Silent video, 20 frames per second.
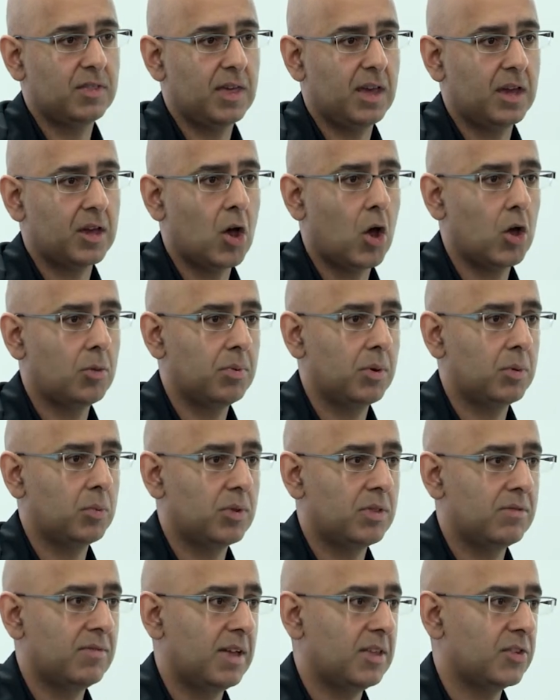they're coping
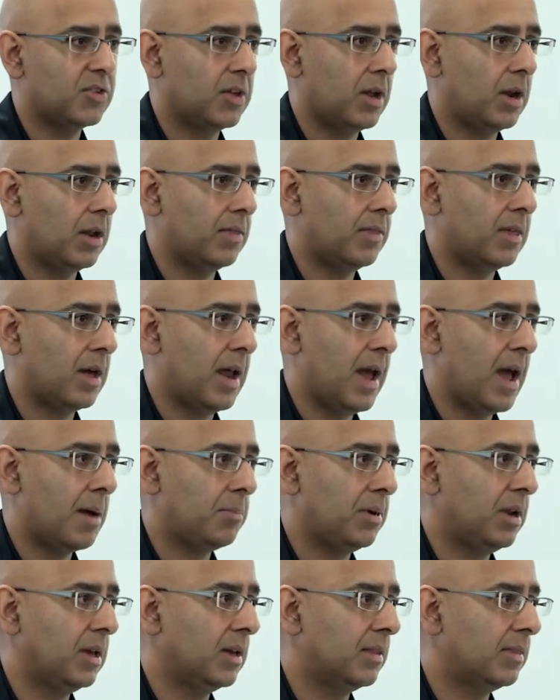with events that are
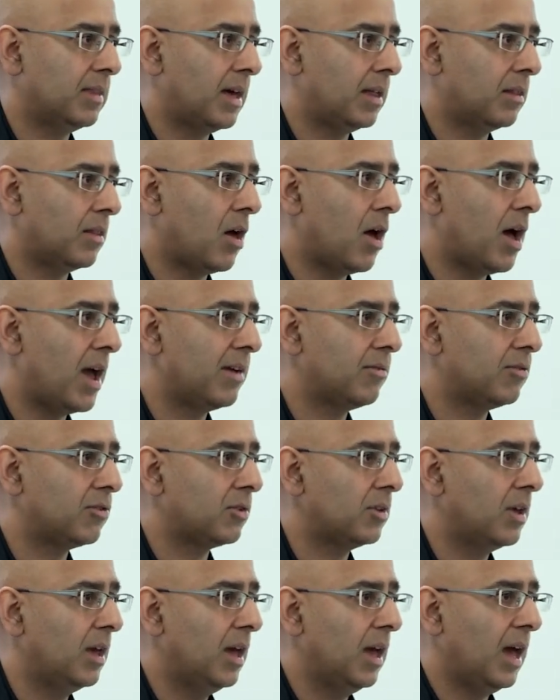happening in their lives,